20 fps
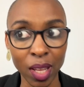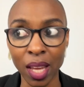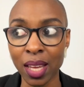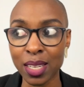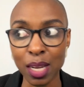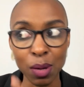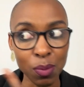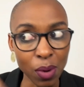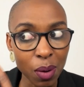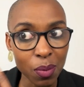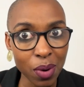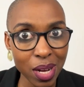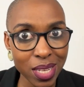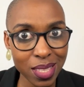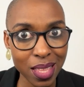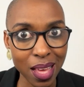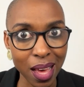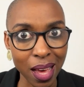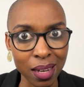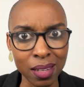Now, what was
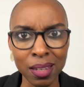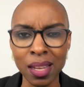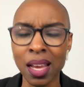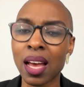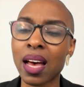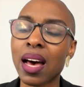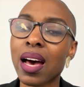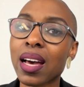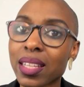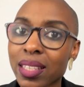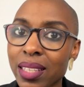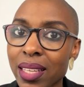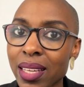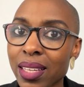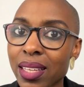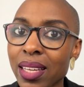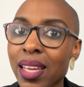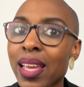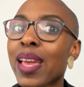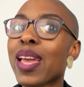that? A click?
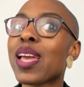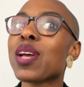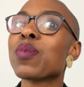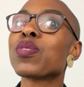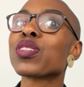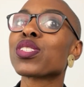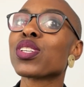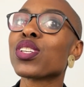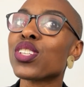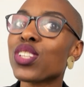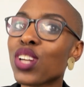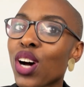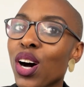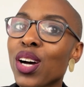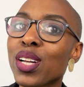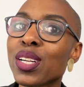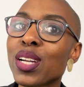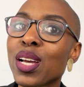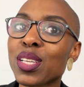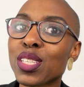It was a
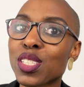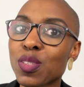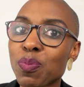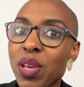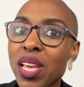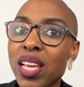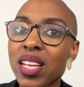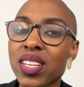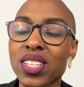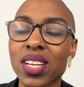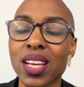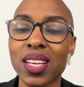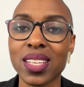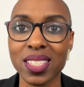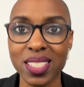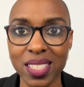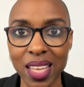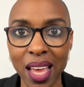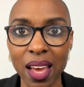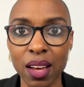non-speech
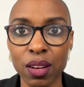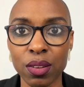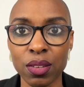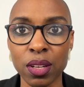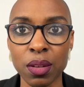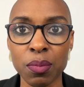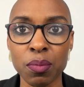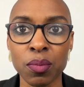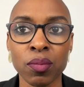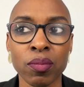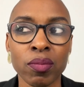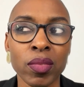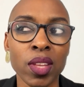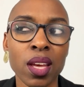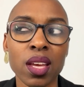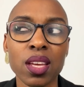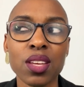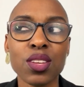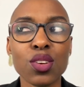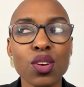sound.
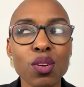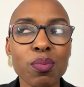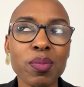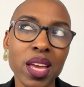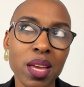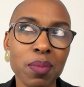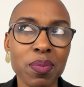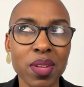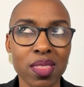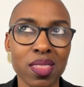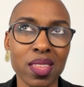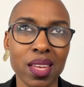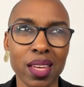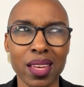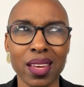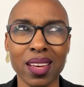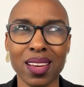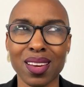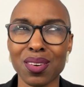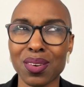You may be
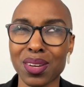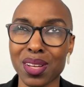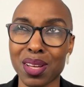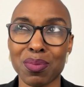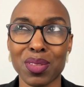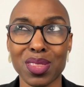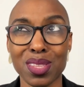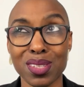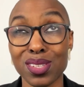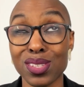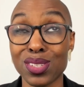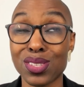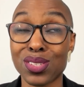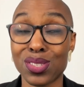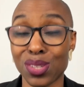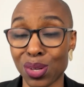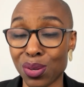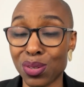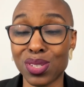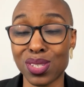thinking, okay, but this is
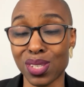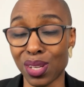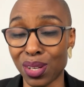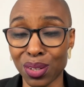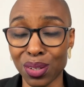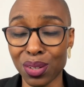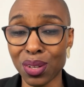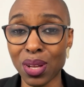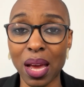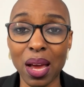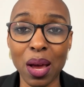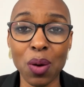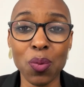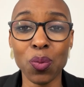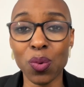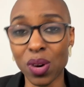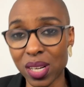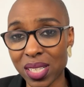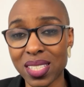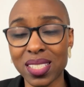so subtle.
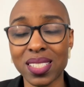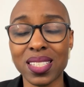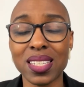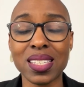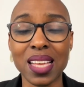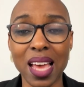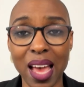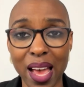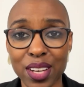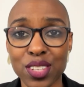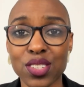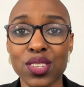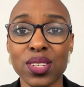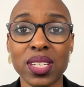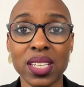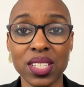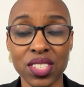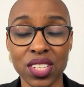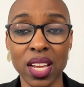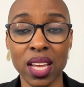What does this
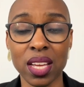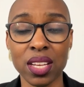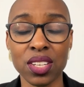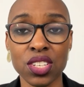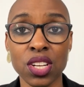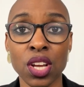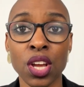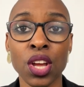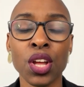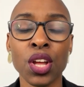actually change?